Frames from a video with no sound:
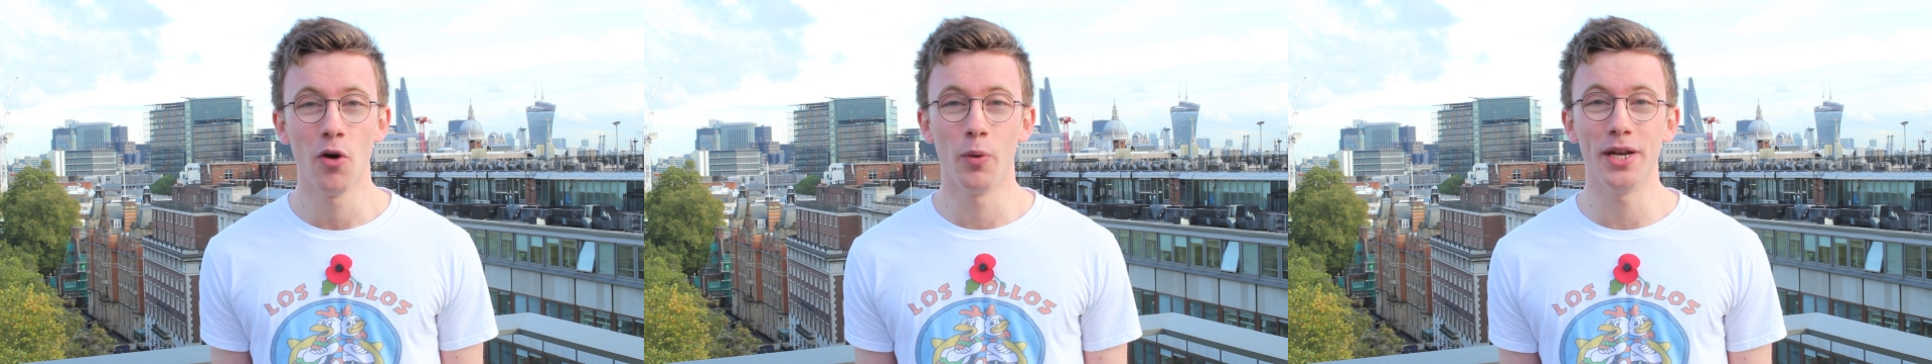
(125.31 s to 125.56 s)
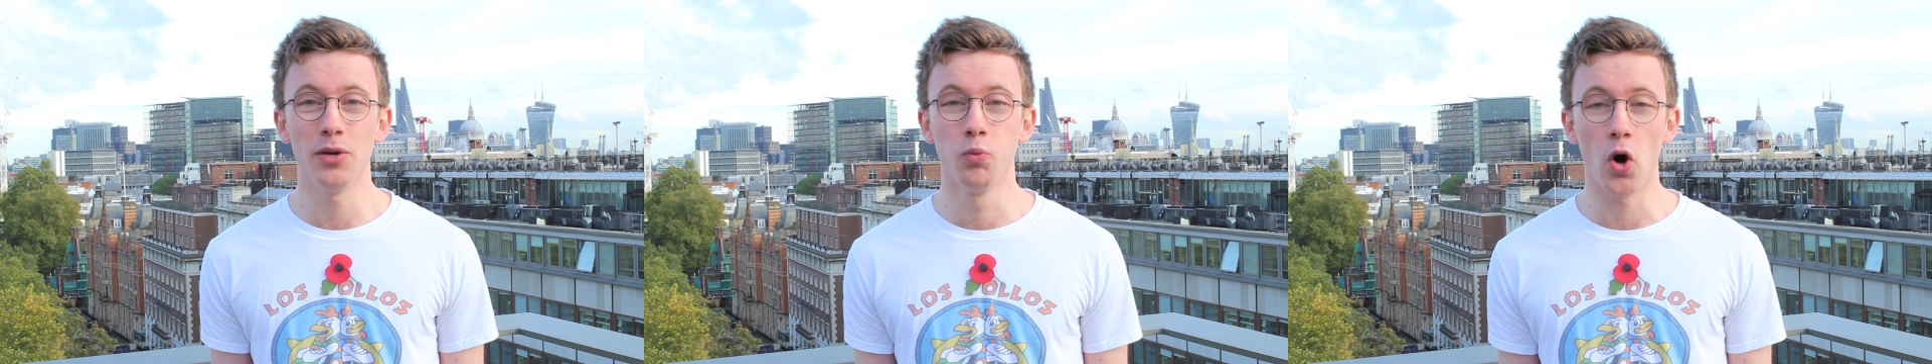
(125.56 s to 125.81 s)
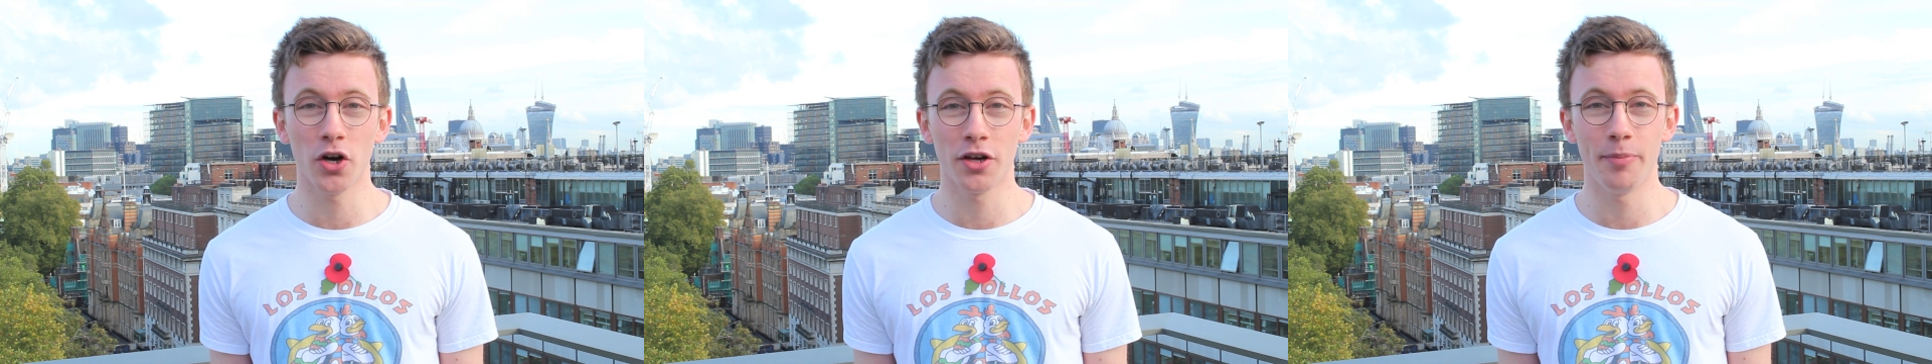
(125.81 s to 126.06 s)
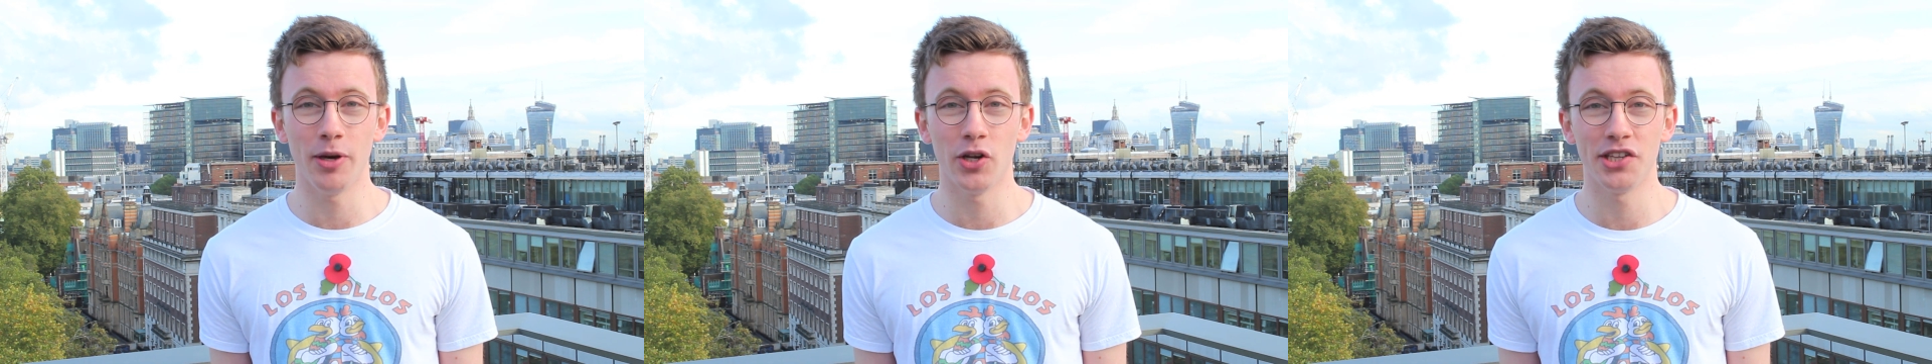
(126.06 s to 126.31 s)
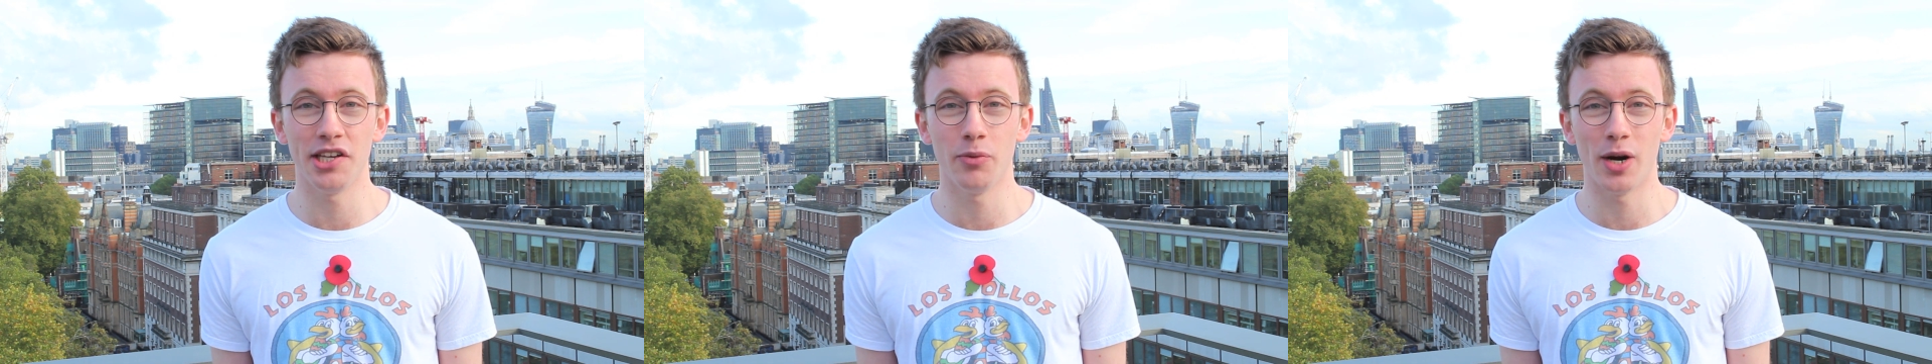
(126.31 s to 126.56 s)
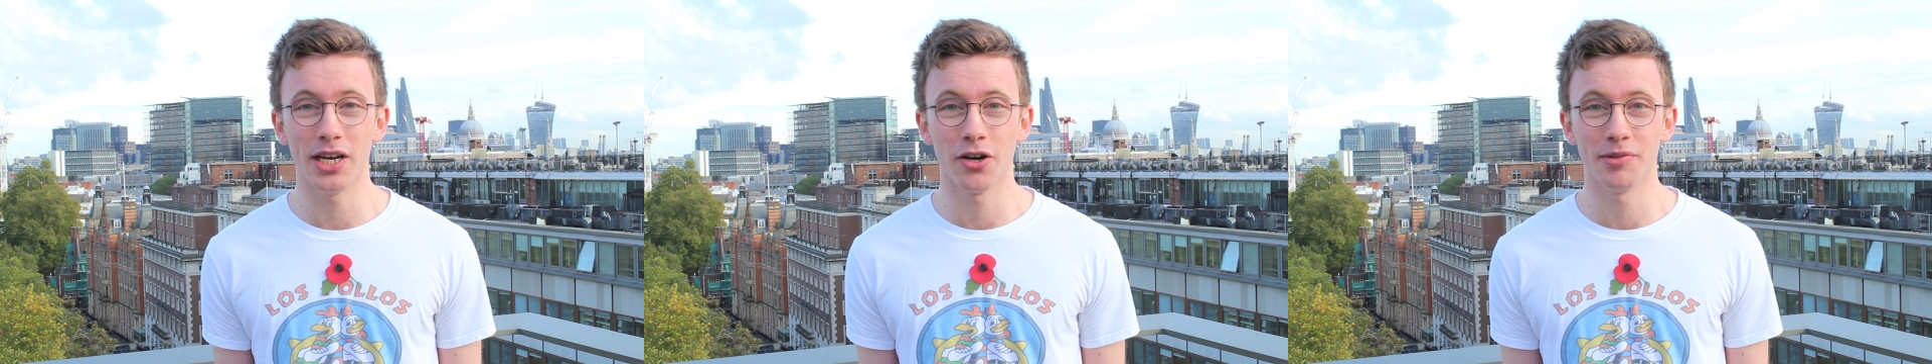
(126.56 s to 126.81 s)
we need one community
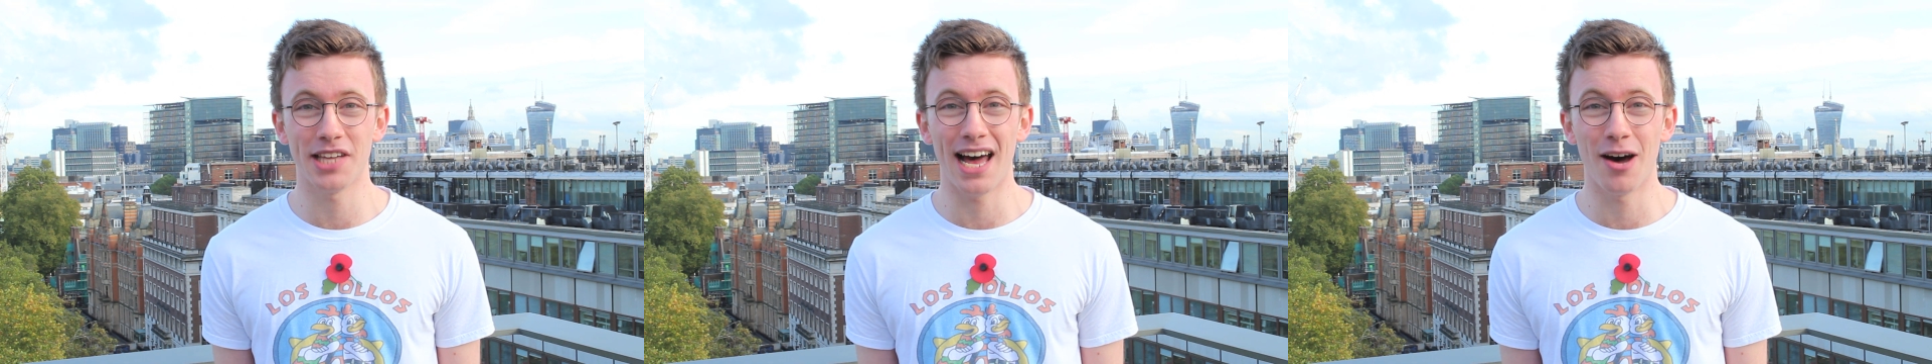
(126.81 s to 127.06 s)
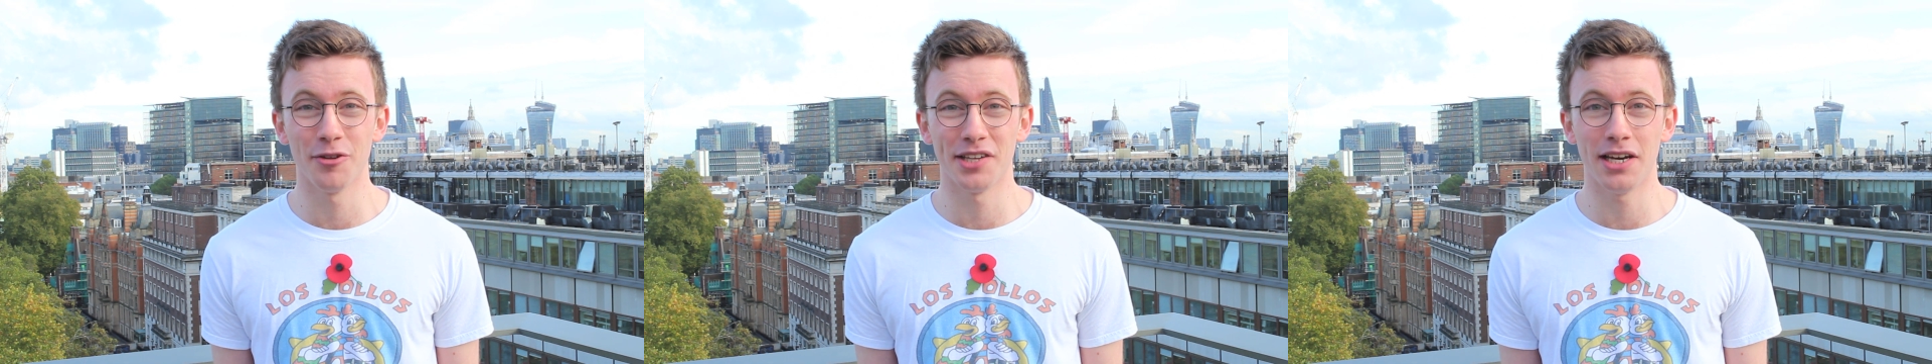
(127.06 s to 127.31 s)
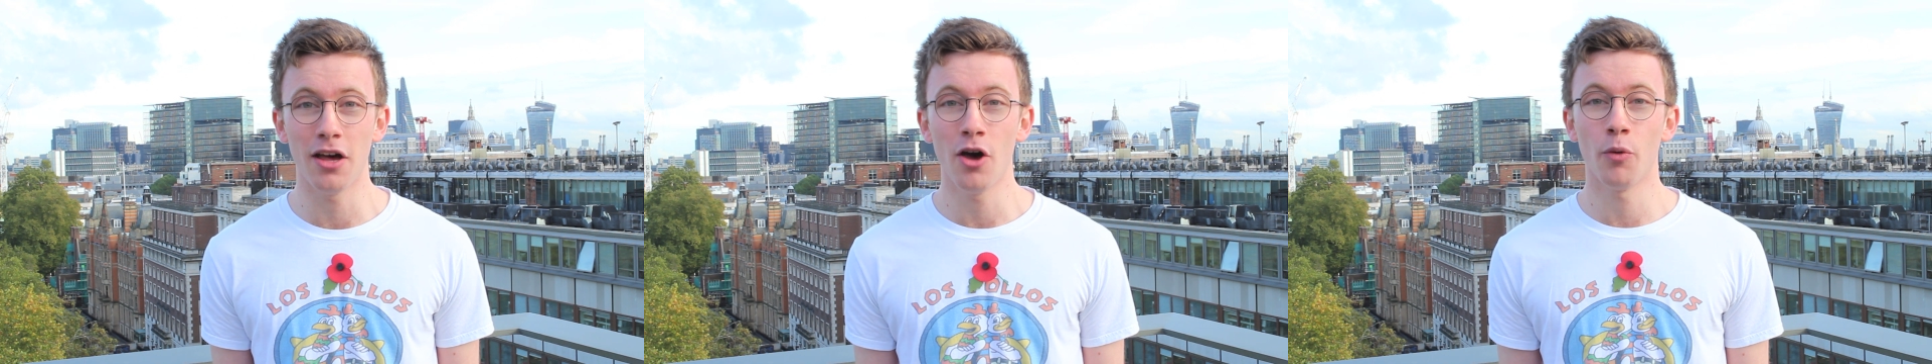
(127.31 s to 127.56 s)
when it comes to housing,